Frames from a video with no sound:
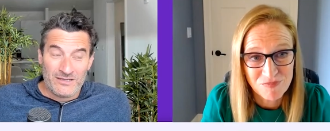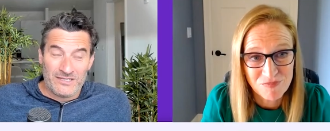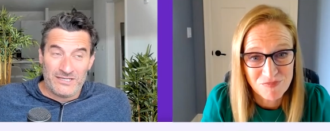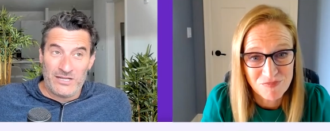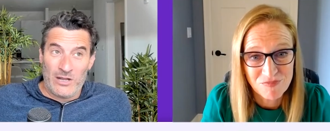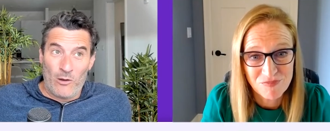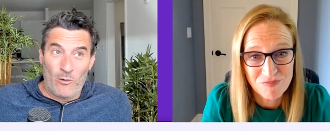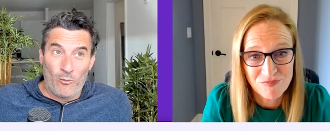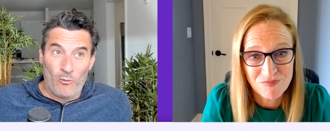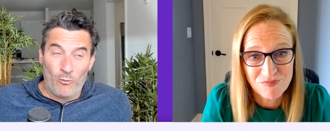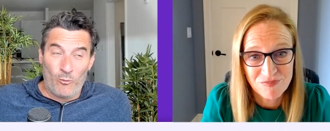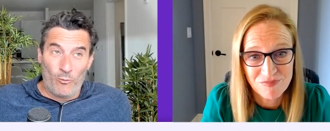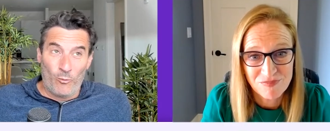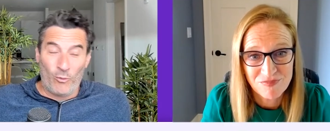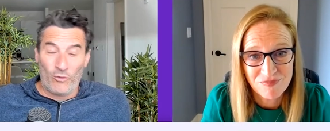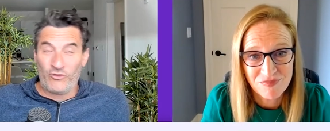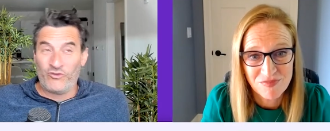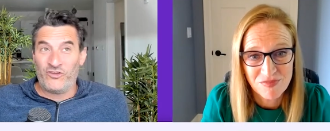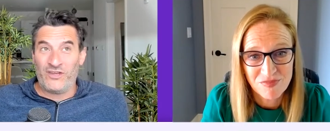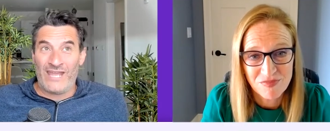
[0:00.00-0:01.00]
Speaker 1: you know,
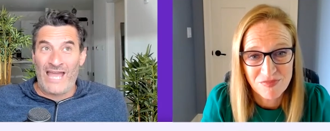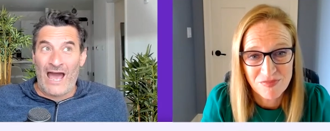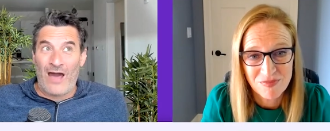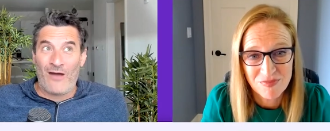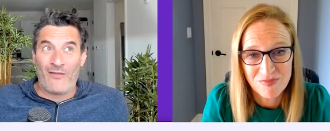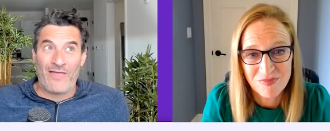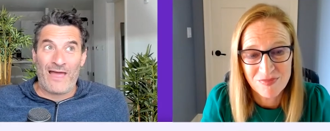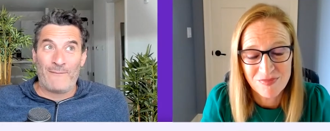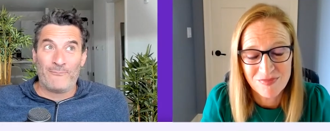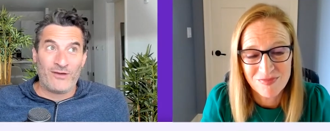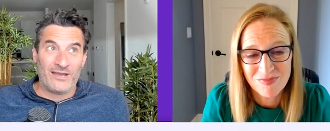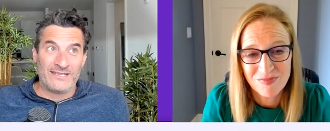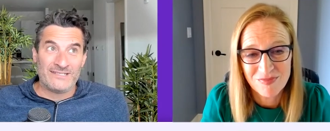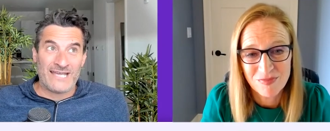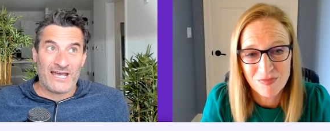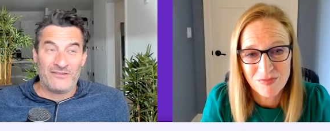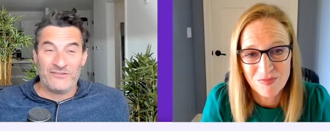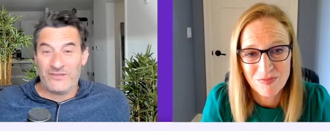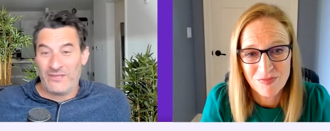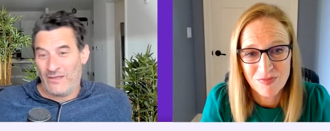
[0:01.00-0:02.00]
we'll see how that plays
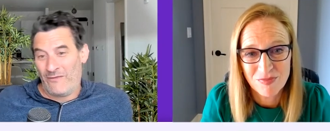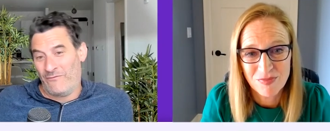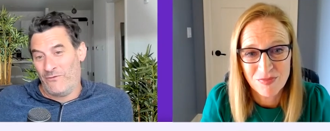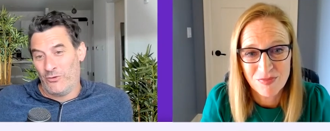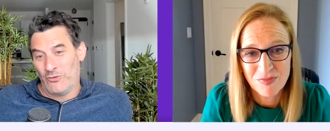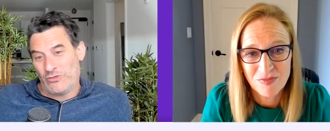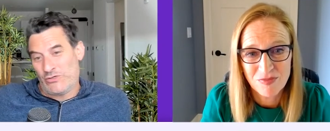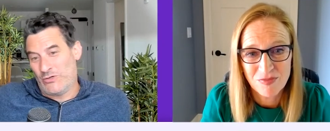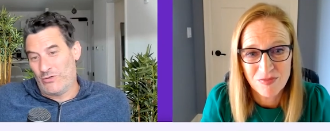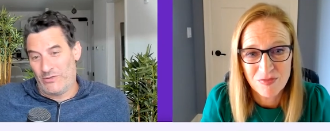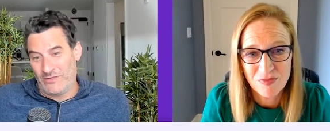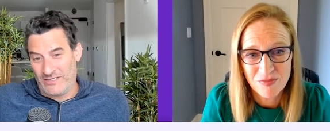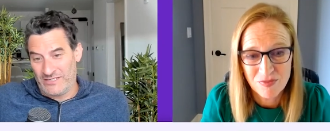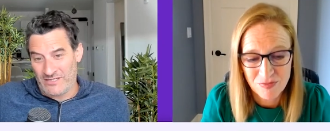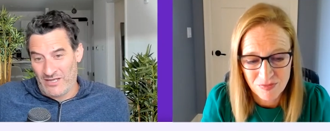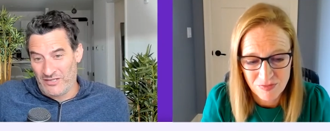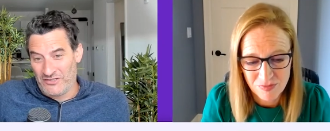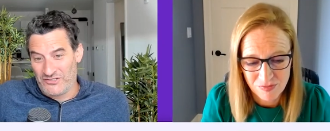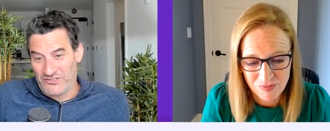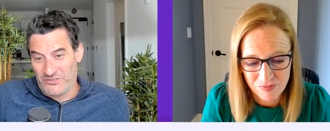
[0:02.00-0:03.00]
out into the future in this
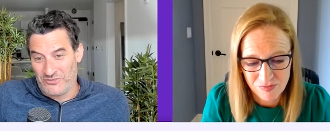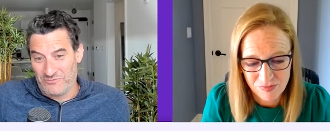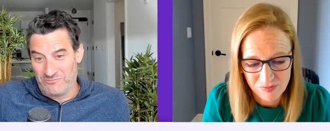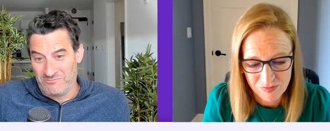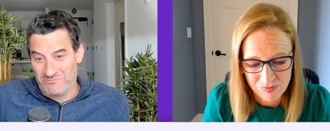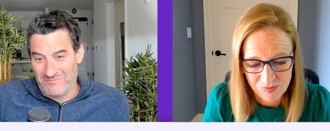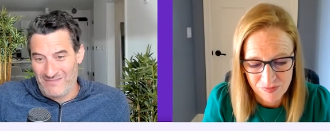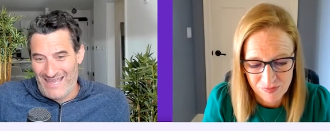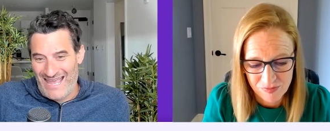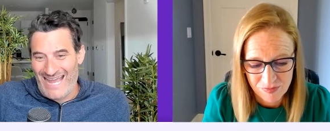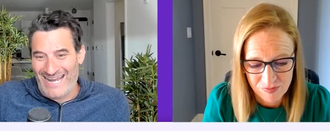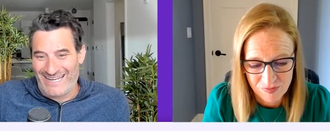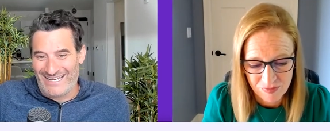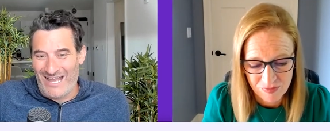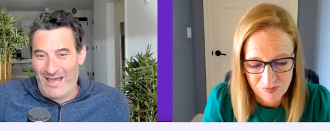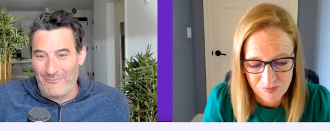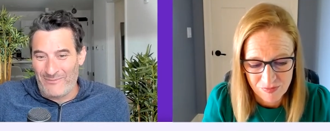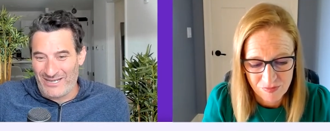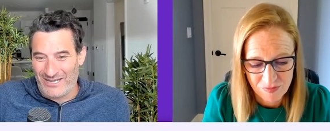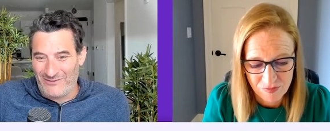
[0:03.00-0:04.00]
uncertain
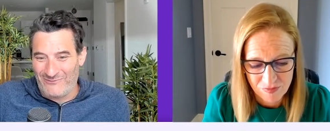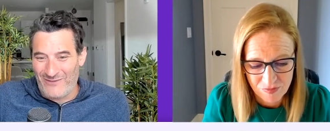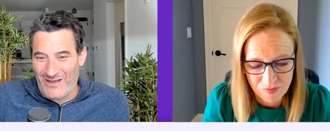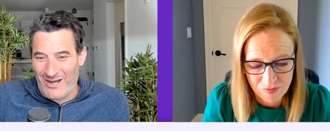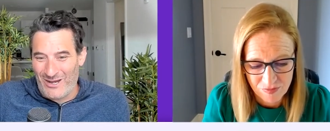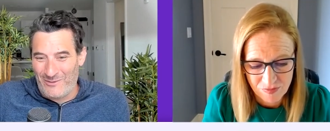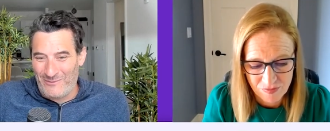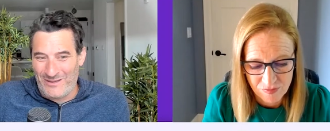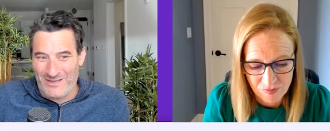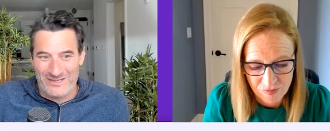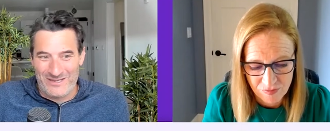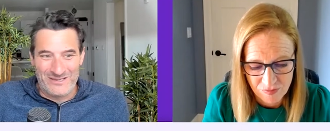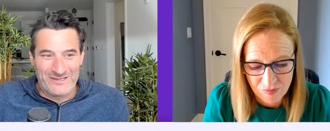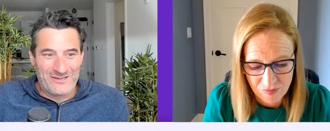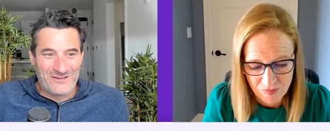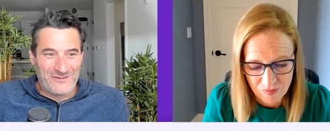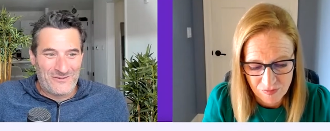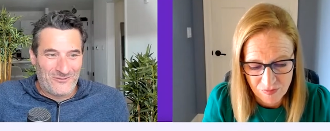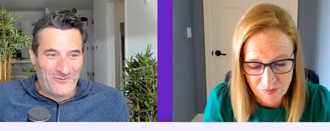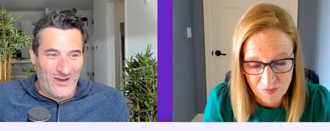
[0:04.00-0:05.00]
economic environment,
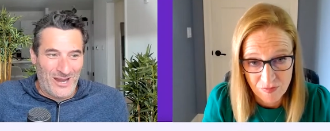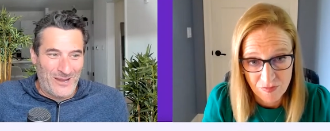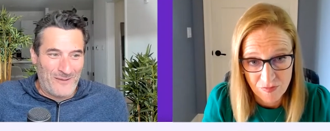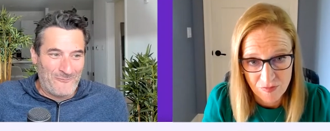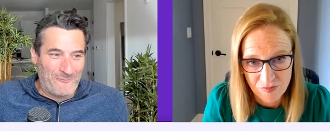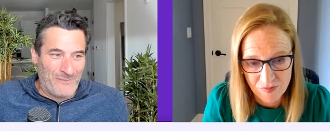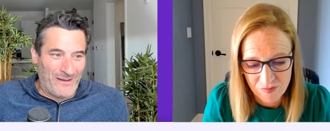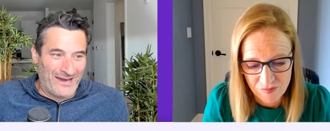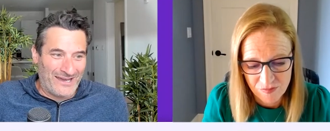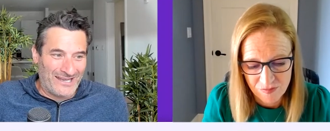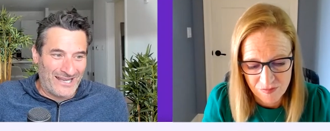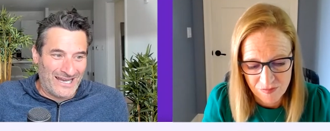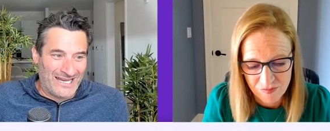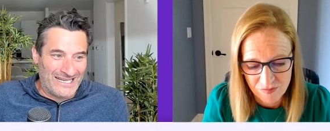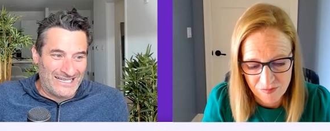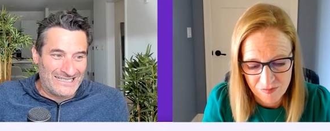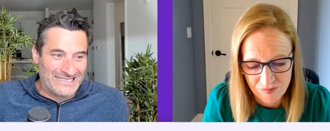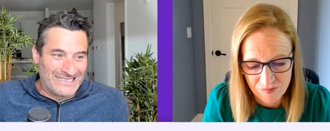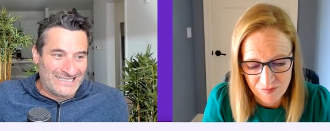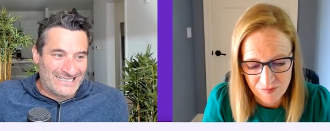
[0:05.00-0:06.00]
right? But
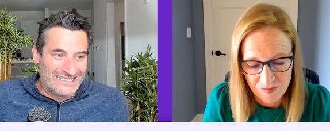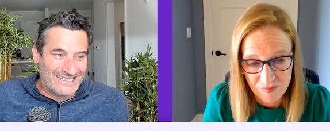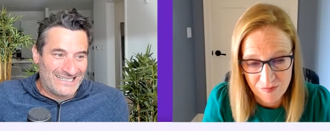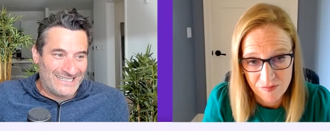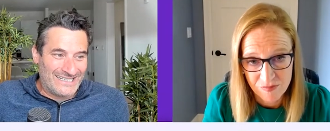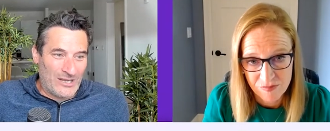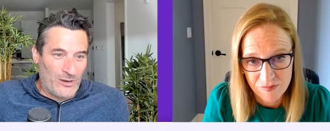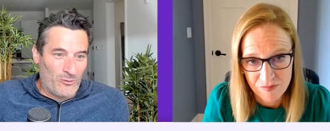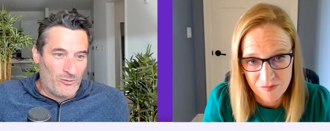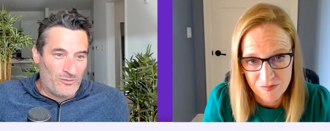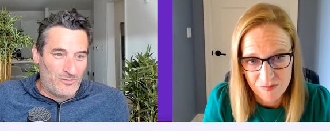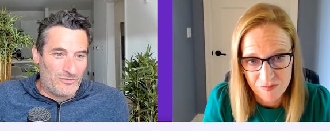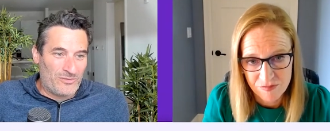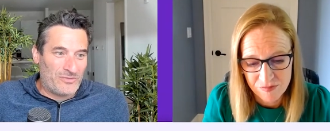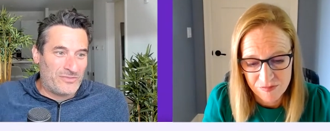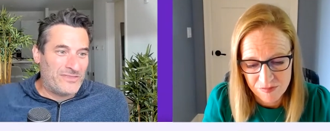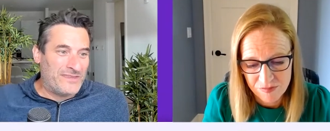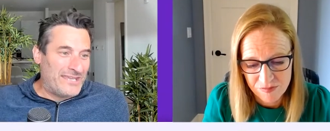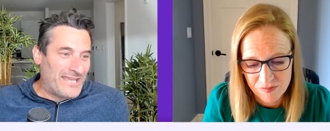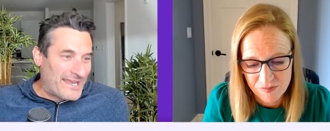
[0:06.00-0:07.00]
uh, you know,
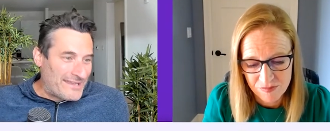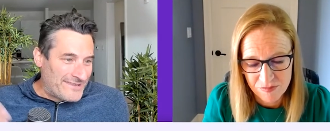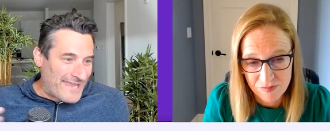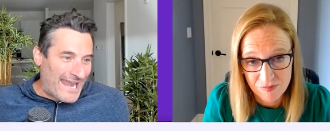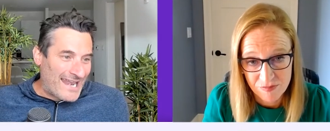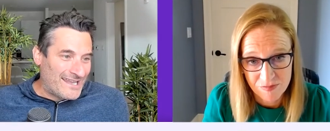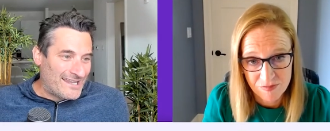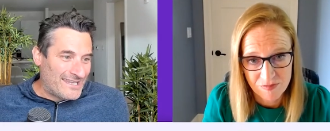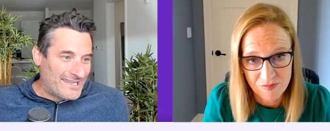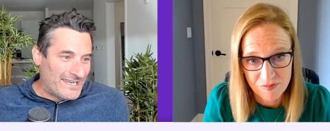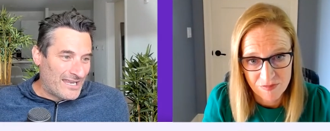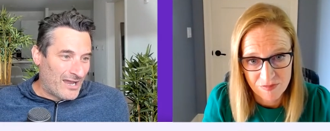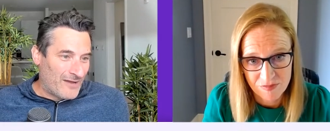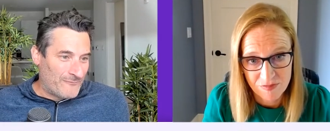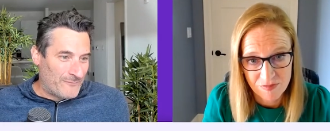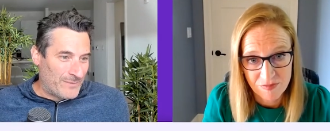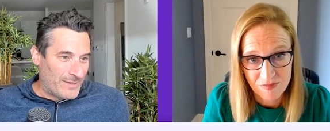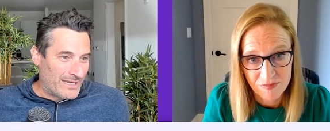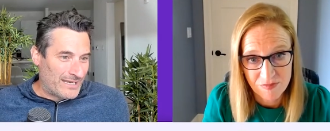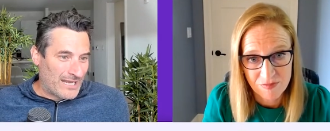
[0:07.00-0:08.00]
the identity
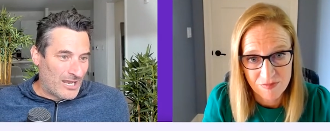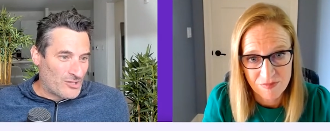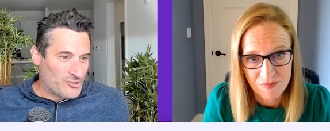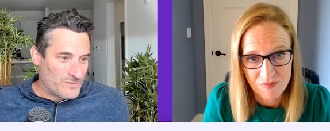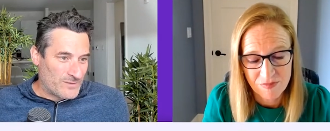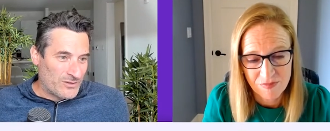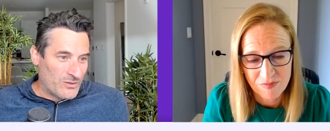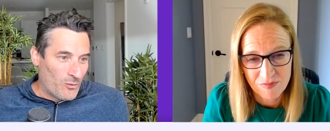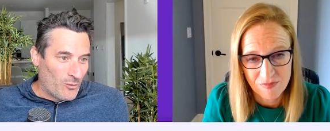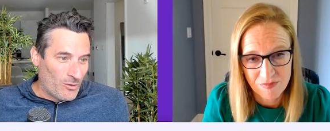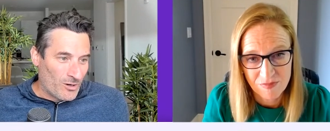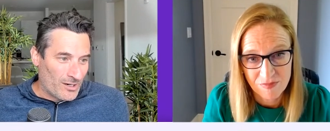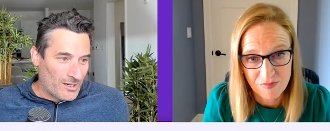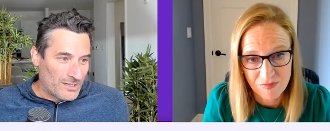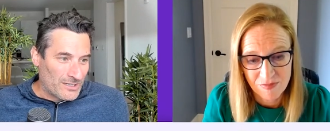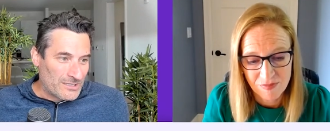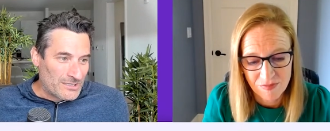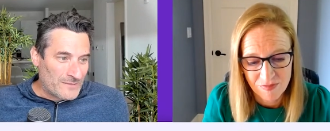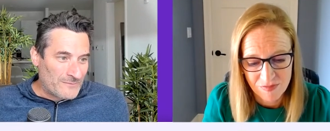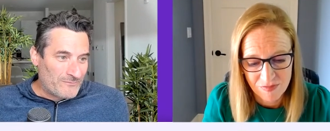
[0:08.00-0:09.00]
of being an
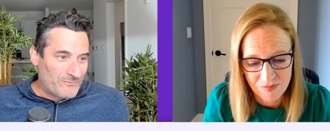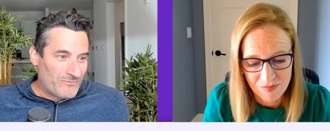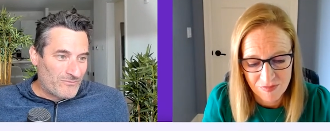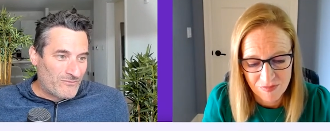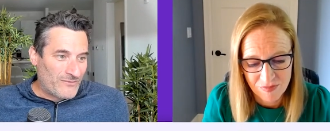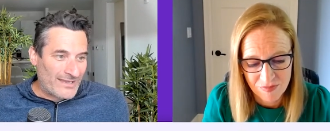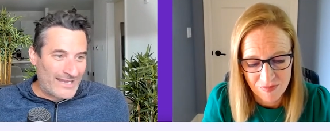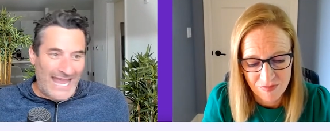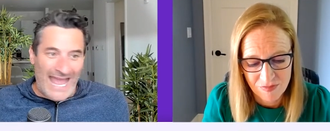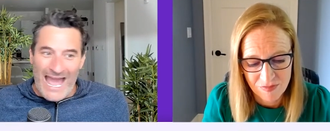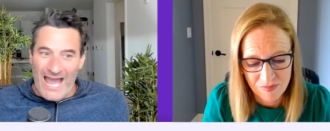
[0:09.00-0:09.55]
entrepreneur, like,